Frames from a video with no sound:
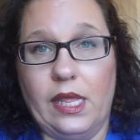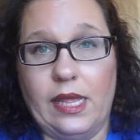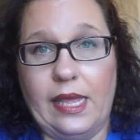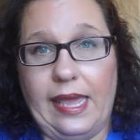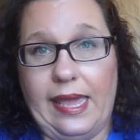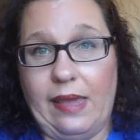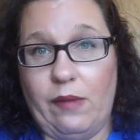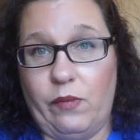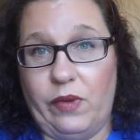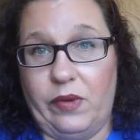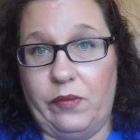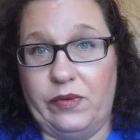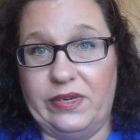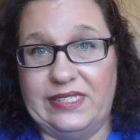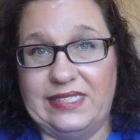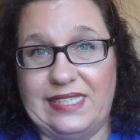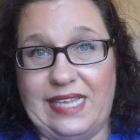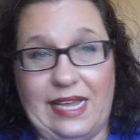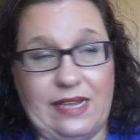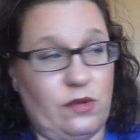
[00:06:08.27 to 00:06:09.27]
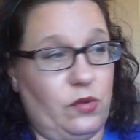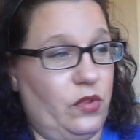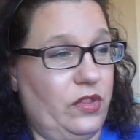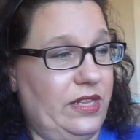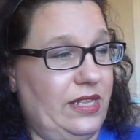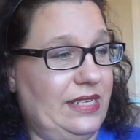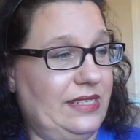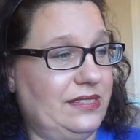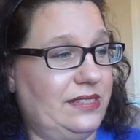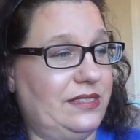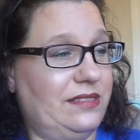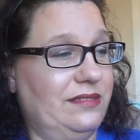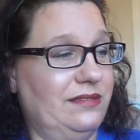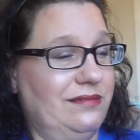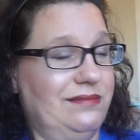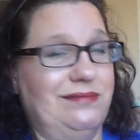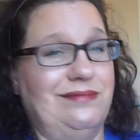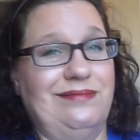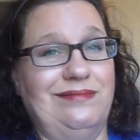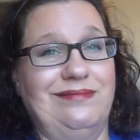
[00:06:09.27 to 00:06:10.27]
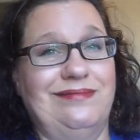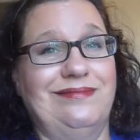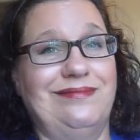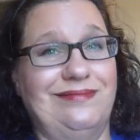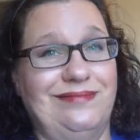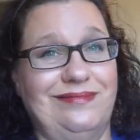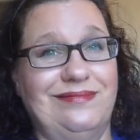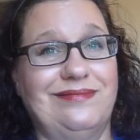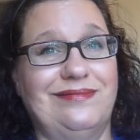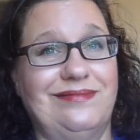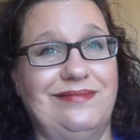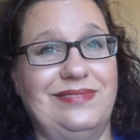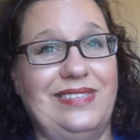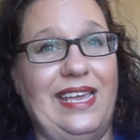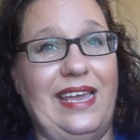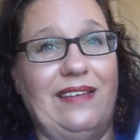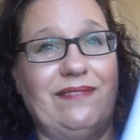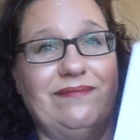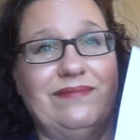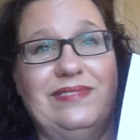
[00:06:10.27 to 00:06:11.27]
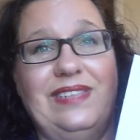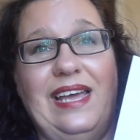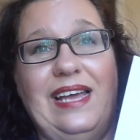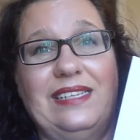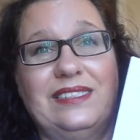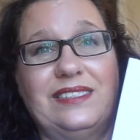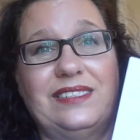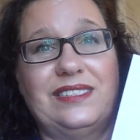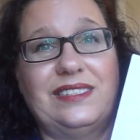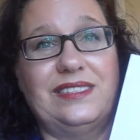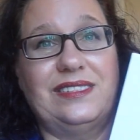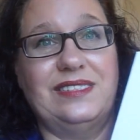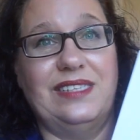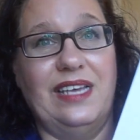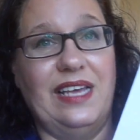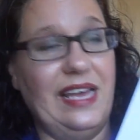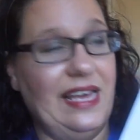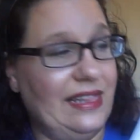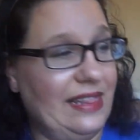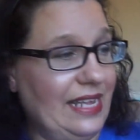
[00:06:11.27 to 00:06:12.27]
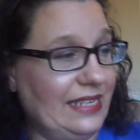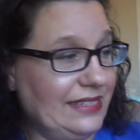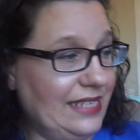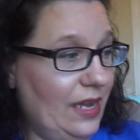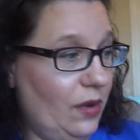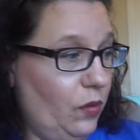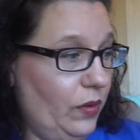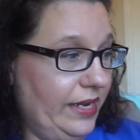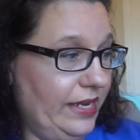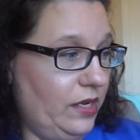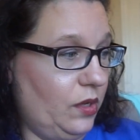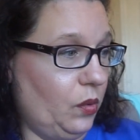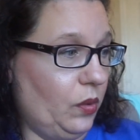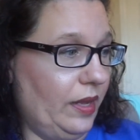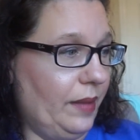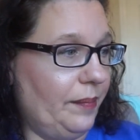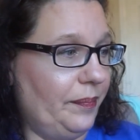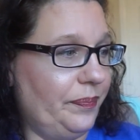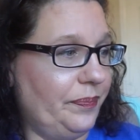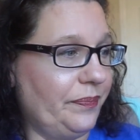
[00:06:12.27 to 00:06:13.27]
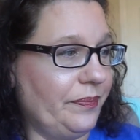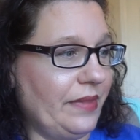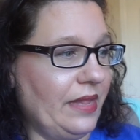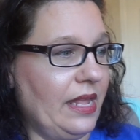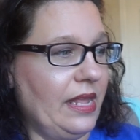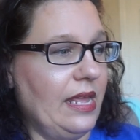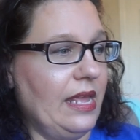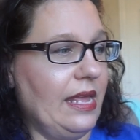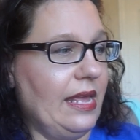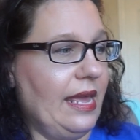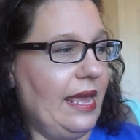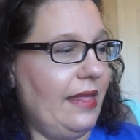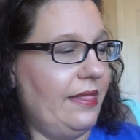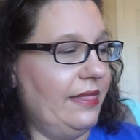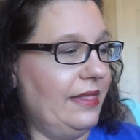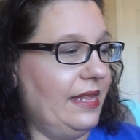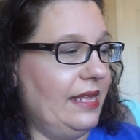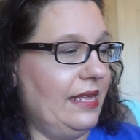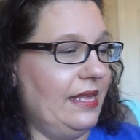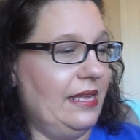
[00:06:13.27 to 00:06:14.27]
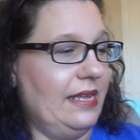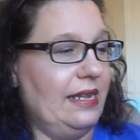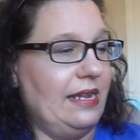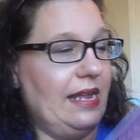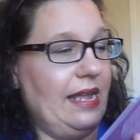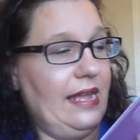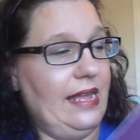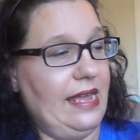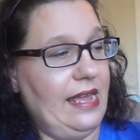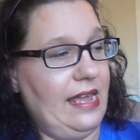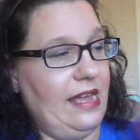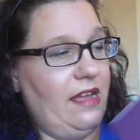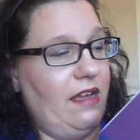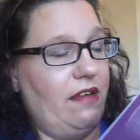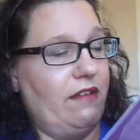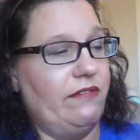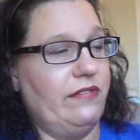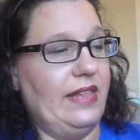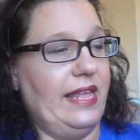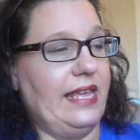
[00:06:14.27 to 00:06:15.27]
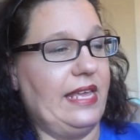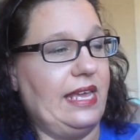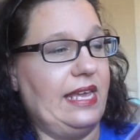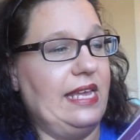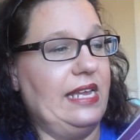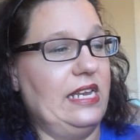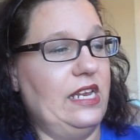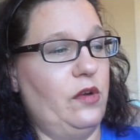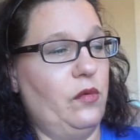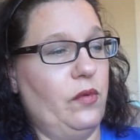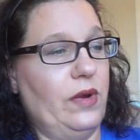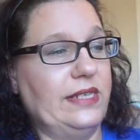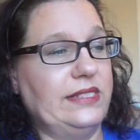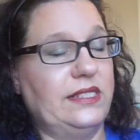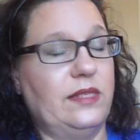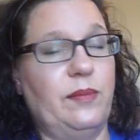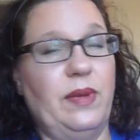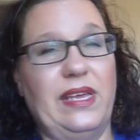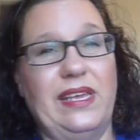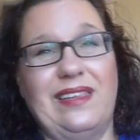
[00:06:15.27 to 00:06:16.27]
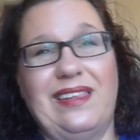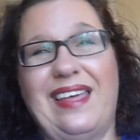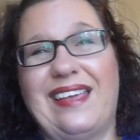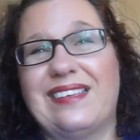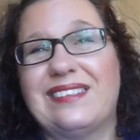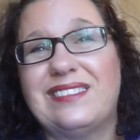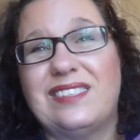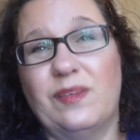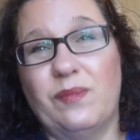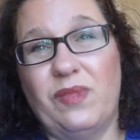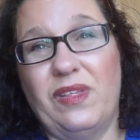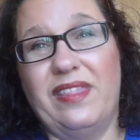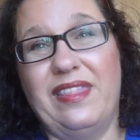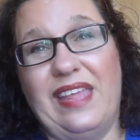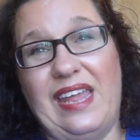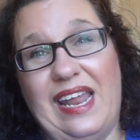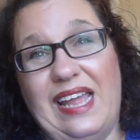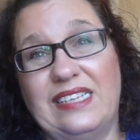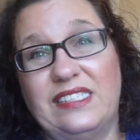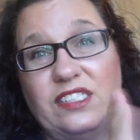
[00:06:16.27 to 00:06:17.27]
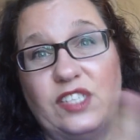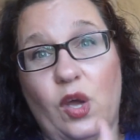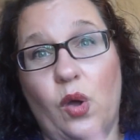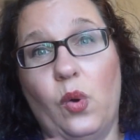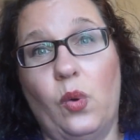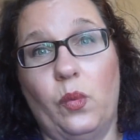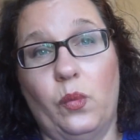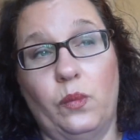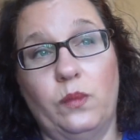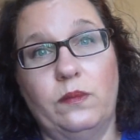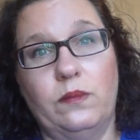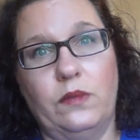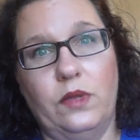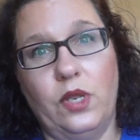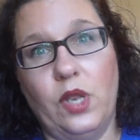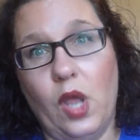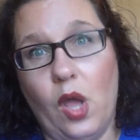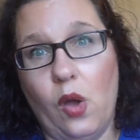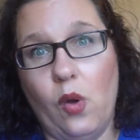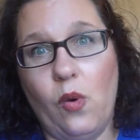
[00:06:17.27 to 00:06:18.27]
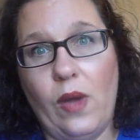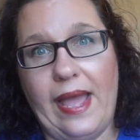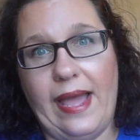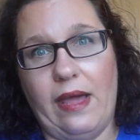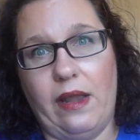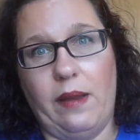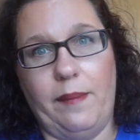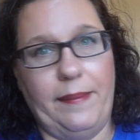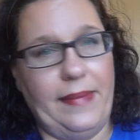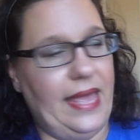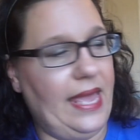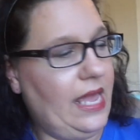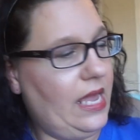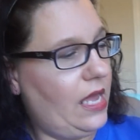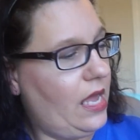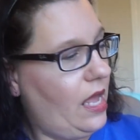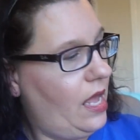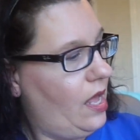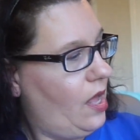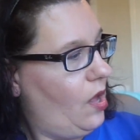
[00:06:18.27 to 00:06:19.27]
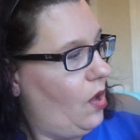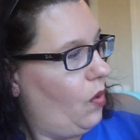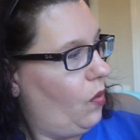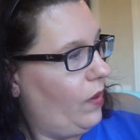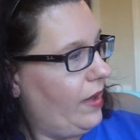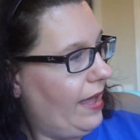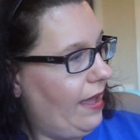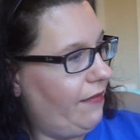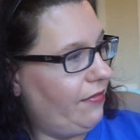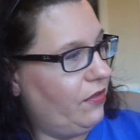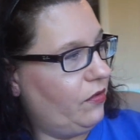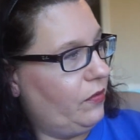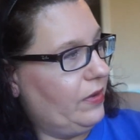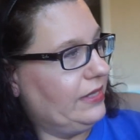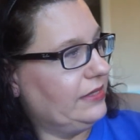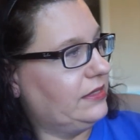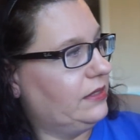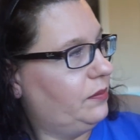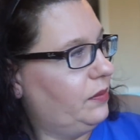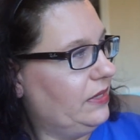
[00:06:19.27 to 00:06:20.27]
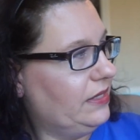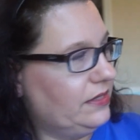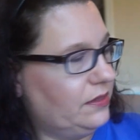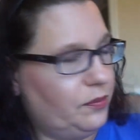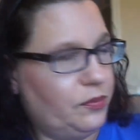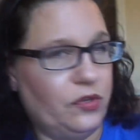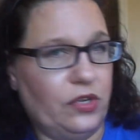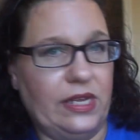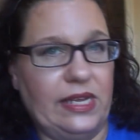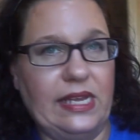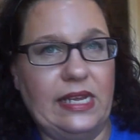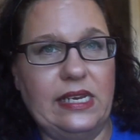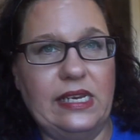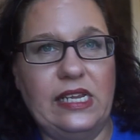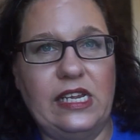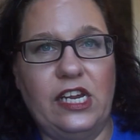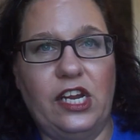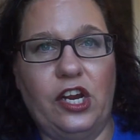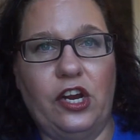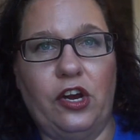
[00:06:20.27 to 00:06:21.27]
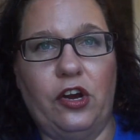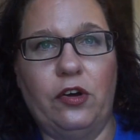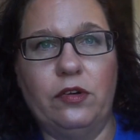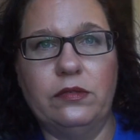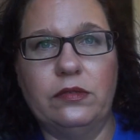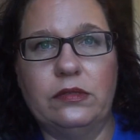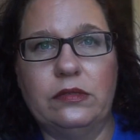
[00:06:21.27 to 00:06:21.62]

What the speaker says: and we recycle these. Yeah, that's how we do it. And then I have like any recipe, like something that I don't know how to make, we have the recipes put in here